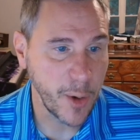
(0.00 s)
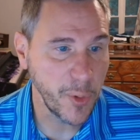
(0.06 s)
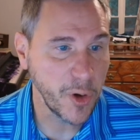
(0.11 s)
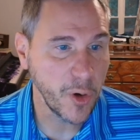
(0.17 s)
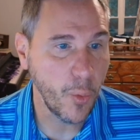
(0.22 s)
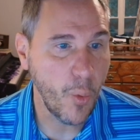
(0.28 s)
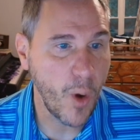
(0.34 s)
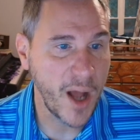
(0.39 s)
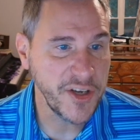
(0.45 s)
We're going
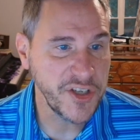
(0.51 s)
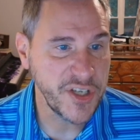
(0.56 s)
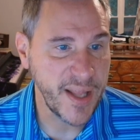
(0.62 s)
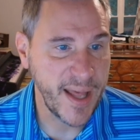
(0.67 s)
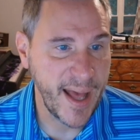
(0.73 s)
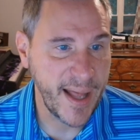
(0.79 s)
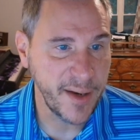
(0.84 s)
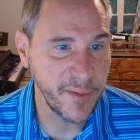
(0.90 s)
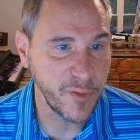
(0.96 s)
to watch
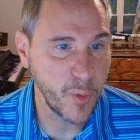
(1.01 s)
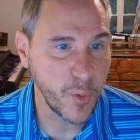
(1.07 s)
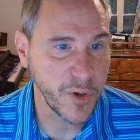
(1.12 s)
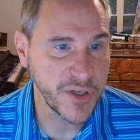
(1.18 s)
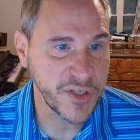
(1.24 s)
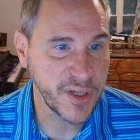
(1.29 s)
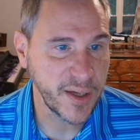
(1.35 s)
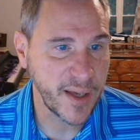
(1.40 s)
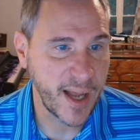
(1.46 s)
that. Of
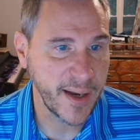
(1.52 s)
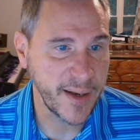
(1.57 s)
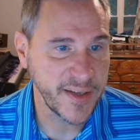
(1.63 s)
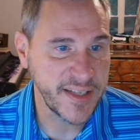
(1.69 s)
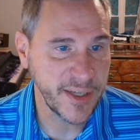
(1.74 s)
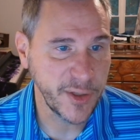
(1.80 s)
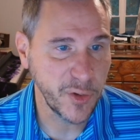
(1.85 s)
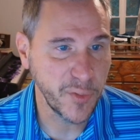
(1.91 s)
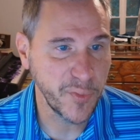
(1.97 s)
course, got a
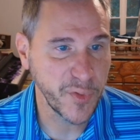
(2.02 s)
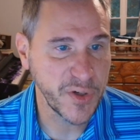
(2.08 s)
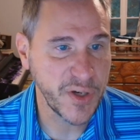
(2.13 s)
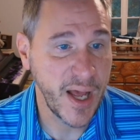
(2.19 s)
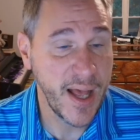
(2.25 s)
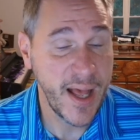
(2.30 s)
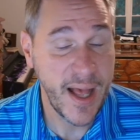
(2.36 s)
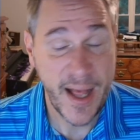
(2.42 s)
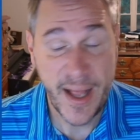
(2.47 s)
signal for
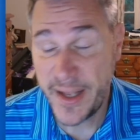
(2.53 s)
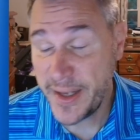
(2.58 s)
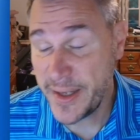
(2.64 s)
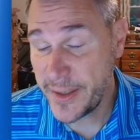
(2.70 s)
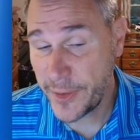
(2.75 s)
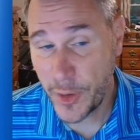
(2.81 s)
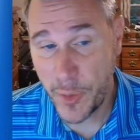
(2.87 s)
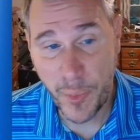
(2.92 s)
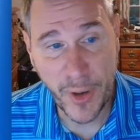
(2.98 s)
uh,
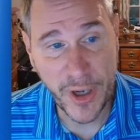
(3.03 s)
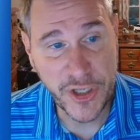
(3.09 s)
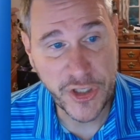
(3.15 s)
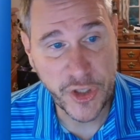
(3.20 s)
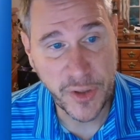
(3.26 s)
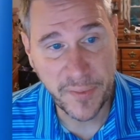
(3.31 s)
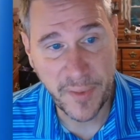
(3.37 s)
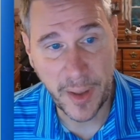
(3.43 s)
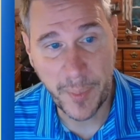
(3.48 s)
low
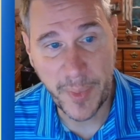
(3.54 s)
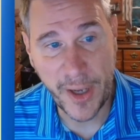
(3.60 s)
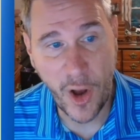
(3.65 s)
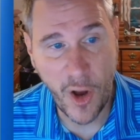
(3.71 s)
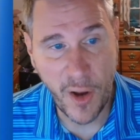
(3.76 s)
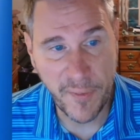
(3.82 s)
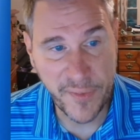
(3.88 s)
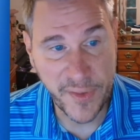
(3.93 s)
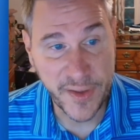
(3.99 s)
pressure developing
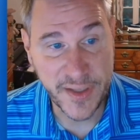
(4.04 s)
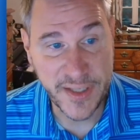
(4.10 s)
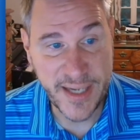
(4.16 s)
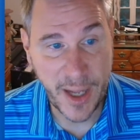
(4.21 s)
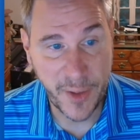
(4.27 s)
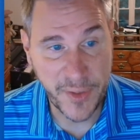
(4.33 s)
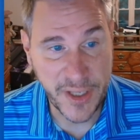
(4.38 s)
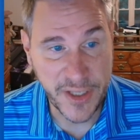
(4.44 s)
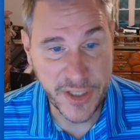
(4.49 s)
off the
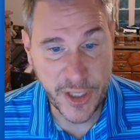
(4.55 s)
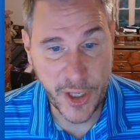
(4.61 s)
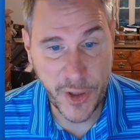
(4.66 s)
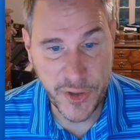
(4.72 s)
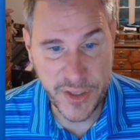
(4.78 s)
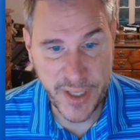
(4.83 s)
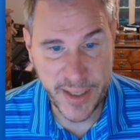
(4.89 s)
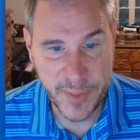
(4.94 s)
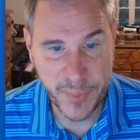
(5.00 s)
southeast
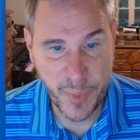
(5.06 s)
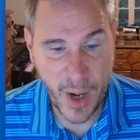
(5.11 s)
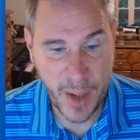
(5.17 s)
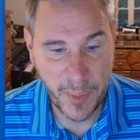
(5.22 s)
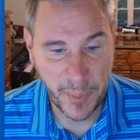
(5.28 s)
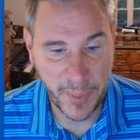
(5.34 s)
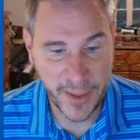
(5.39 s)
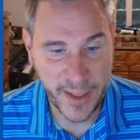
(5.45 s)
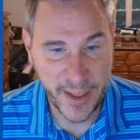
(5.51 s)
coast. That's
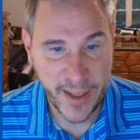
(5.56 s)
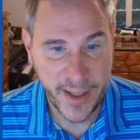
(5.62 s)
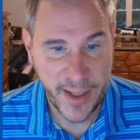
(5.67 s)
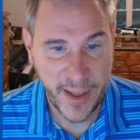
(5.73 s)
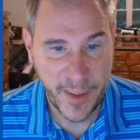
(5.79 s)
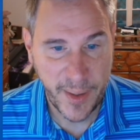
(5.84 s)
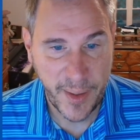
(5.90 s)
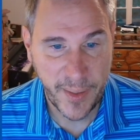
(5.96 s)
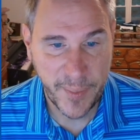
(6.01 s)
probably
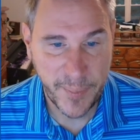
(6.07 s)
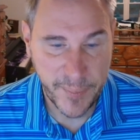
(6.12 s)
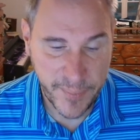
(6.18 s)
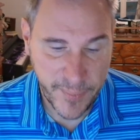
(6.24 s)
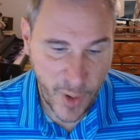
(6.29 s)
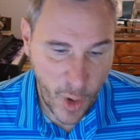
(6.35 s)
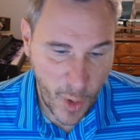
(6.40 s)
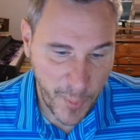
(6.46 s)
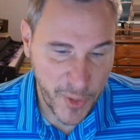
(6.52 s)

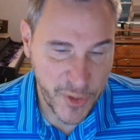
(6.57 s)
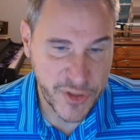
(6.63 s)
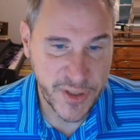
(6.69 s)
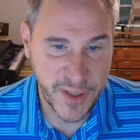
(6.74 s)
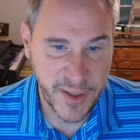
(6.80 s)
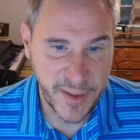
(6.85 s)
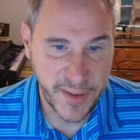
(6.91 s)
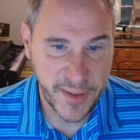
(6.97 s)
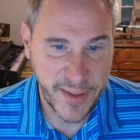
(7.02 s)

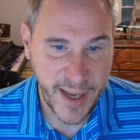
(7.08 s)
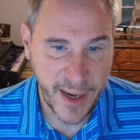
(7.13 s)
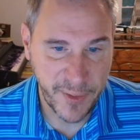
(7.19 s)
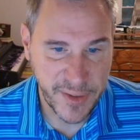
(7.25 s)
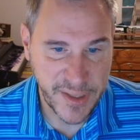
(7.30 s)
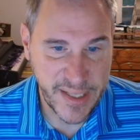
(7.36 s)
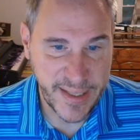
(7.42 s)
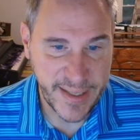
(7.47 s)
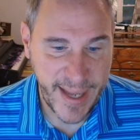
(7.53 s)
almost
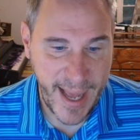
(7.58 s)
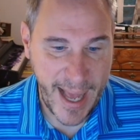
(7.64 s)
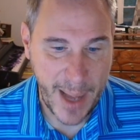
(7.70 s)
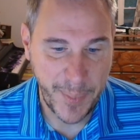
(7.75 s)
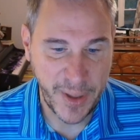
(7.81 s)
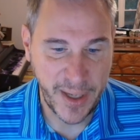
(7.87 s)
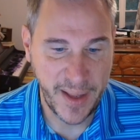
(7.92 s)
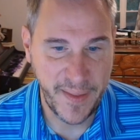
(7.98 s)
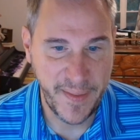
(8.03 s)
guaranteed to
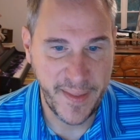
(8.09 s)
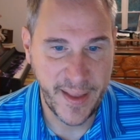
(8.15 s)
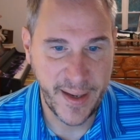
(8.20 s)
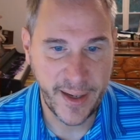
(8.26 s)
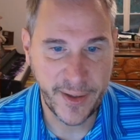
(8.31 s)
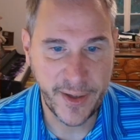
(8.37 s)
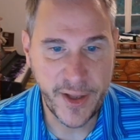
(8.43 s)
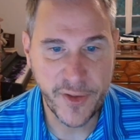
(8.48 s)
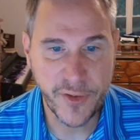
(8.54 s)
happen, and then
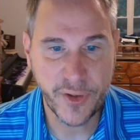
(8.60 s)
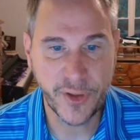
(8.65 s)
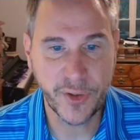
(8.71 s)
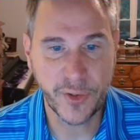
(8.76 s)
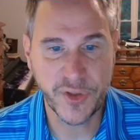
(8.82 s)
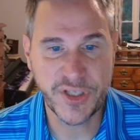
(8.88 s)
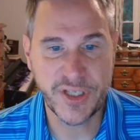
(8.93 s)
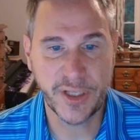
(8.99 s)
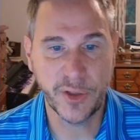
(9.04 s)
another
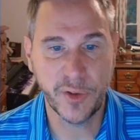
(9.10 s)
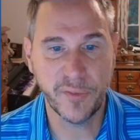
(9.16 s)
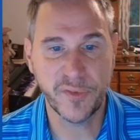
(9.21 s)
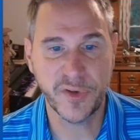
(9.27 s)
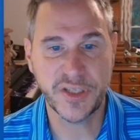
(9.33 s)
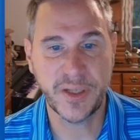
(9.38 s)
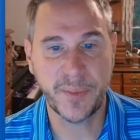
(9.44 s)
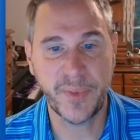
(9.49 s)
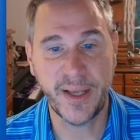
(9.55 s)
little signal
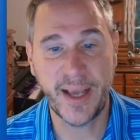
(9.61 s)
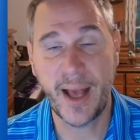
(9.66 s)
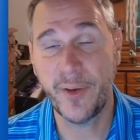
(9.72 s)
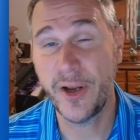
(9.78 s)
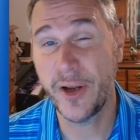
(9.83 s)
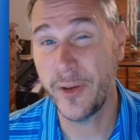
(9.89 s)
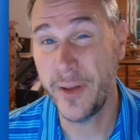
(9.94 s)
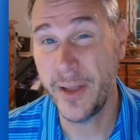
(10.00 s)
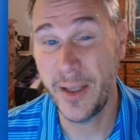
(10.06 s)
for something out
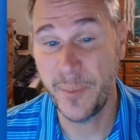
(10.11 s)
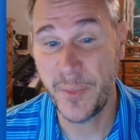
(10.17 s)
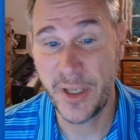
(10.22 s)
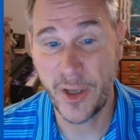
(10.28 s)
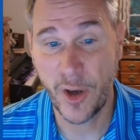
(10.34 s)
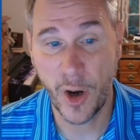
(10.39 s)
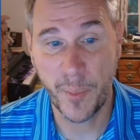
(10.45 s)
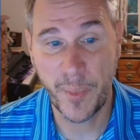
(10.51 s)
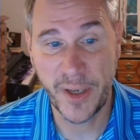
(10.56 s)
here in the
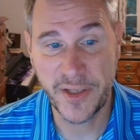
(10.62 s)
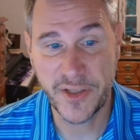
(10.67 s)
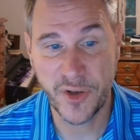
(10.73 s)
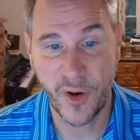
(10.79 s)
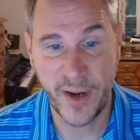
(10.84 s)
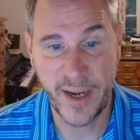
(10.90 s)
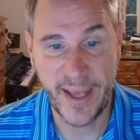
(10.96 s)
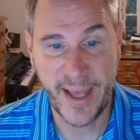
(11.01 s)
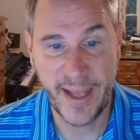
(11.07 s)
MDR, but it's
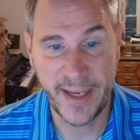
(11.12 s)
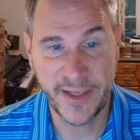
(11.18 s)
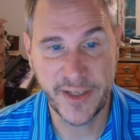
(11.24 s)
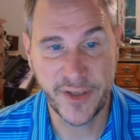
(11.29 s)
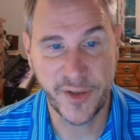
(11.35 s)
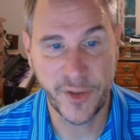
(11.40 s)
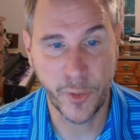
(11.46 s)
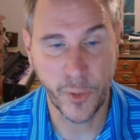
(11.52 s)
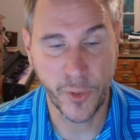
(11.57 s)
already headed
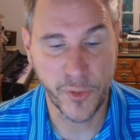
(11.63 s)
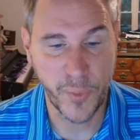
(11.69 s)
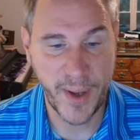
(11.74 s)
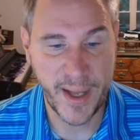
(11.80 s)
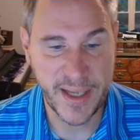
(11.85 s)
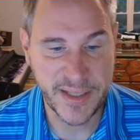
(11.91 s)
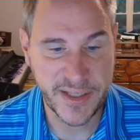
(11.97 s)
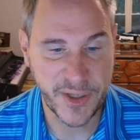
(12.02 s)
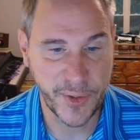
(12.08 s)
to the
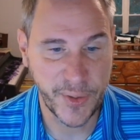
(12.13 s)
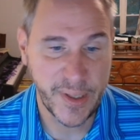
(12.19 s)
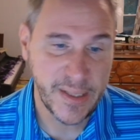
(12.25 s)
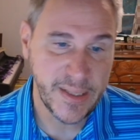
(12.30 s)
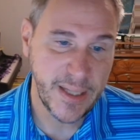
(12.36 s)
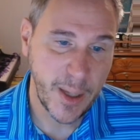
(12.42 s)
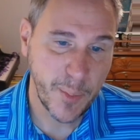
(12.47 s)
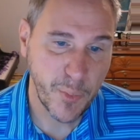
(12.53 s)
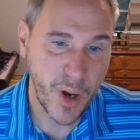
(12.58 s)
northwest, so
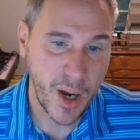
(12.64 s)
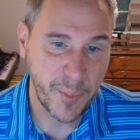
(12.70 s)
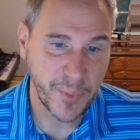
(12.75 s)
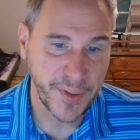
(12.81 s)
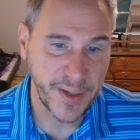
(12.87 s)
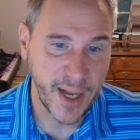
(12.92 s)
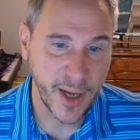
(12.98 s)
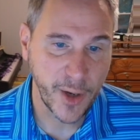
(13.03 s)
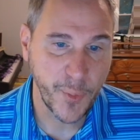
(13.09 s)

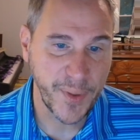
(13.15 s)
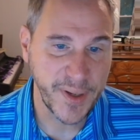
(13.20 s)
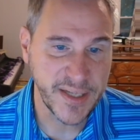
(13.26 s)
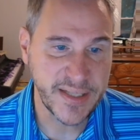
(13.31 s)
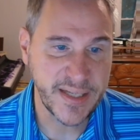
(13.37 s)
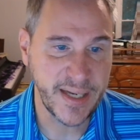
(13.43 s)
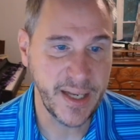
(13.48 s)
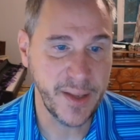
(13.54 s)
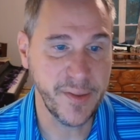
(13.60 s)
probably not going to
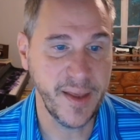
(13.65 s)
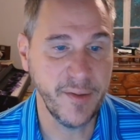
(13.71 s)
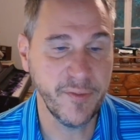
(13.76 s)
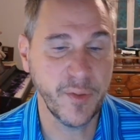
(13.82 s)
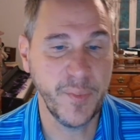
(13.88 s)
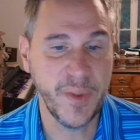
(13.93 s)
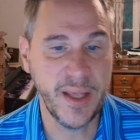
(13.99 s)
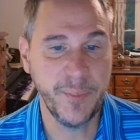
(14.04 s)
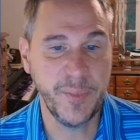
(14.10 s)
see anything
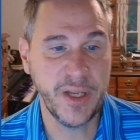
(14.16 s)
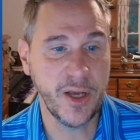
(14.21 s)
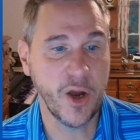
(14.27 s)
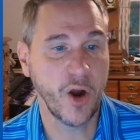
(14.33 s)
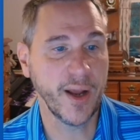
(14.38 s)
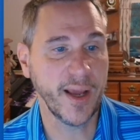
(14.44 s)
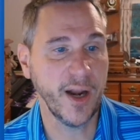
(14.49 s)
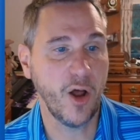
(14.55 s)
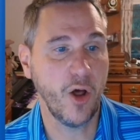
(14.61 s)
from the
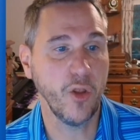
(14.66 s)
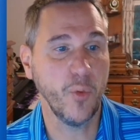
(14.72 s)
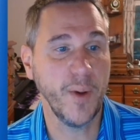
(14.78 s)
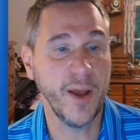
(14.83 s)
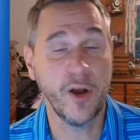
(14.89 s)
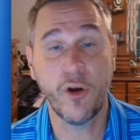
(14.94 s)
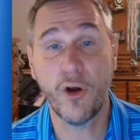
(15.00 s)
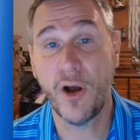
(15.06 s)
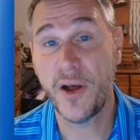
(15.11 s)
MDR get all the way
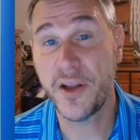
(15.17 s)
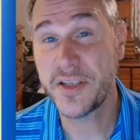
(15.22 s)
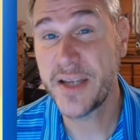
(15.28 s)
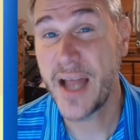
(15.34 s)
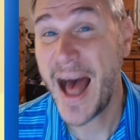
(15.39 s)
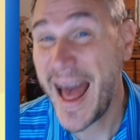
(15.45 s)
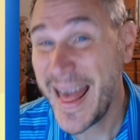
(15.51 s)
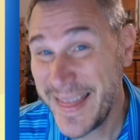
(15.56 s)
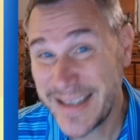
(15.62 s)
across
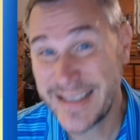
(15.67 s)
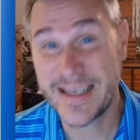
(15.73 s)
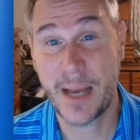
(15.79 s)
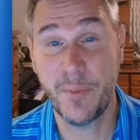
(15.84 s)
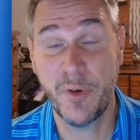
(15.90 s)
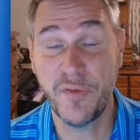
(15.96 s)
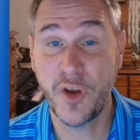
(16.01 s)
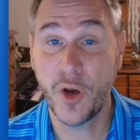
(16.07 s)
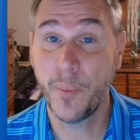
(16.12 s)
this
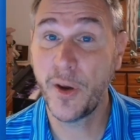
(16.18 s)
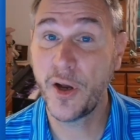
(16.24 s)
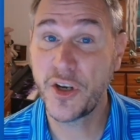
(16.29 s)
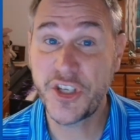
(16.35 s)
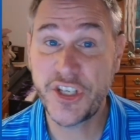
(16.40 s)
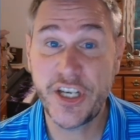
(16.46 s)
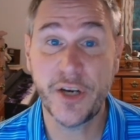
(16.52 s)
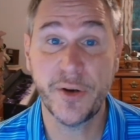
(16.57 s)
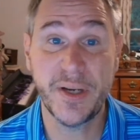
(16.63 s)
time of year because
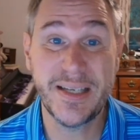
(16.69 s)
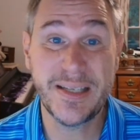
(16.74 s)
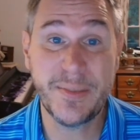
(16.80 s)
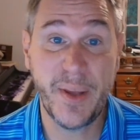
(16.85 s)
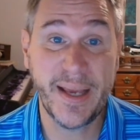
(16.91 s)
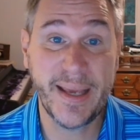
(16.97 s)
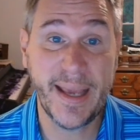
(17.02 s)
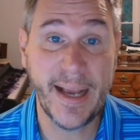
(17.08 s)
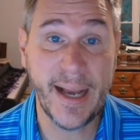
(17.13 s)
shear is
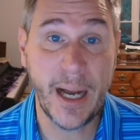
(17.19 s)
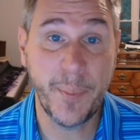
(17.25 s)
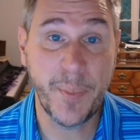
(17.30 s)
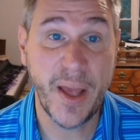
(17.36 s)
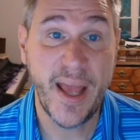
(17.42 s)
picking up.